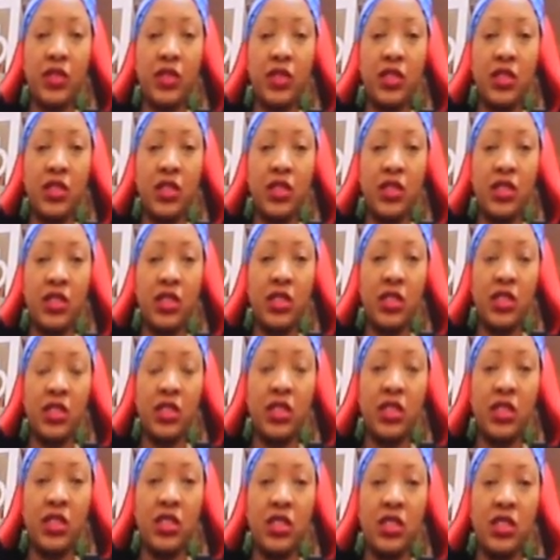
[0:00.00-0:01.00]

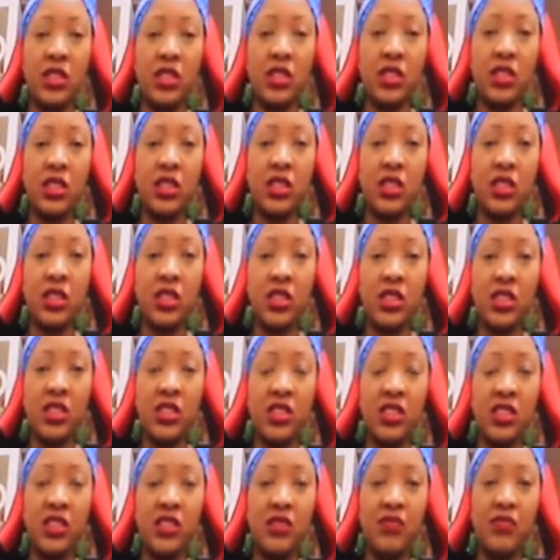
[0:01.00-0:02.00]

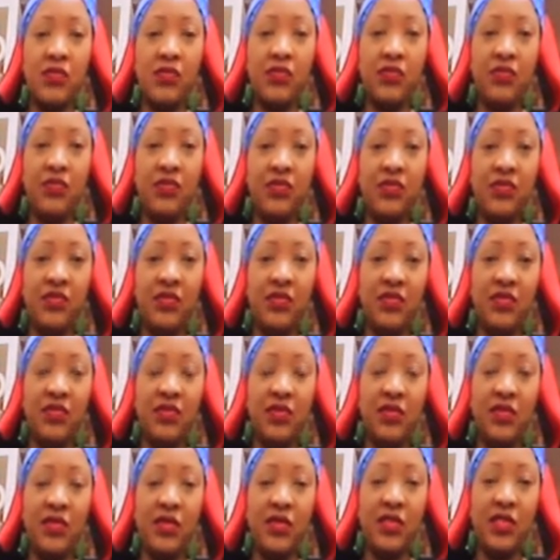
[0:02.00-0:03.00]

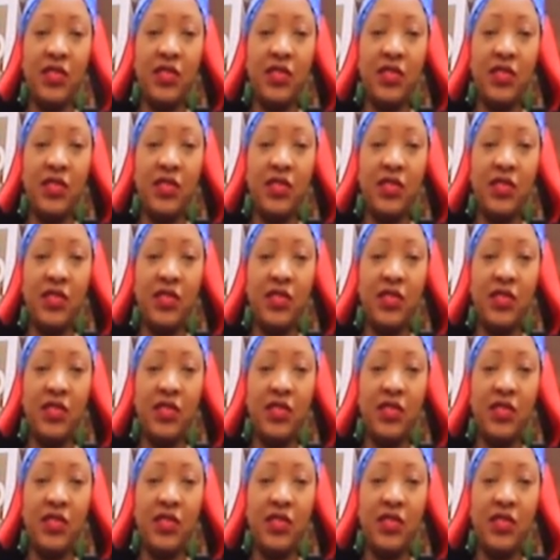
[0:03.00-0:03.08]
The person shown says nothing.